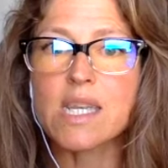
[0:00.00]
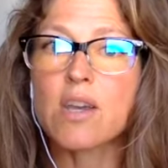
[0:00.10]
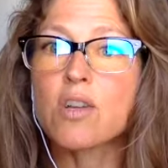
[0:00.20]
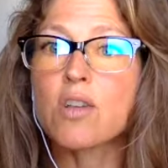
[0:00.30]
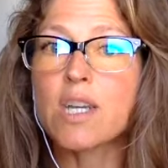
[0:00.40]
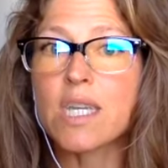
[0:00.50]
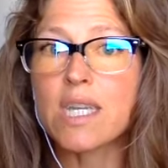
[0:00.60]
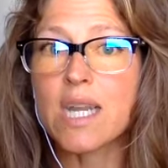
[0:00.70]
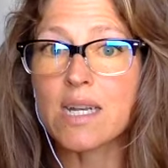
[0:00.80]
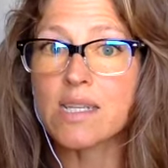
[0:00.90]
Now you're
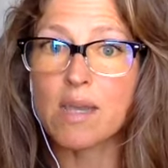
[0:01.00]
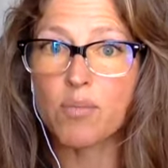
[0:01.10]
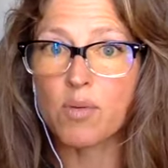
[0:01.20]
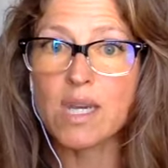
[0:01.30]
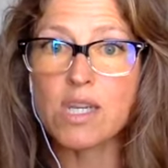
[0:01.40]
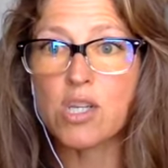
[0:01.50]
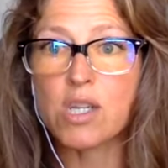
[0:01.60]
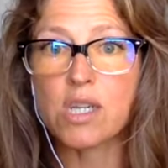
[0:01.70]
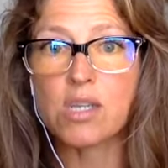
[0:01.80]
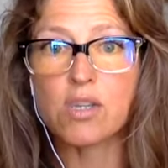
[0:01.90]
looking at a
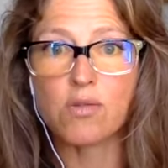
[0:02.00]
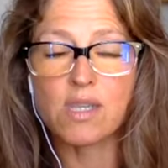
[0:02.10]
separation issue.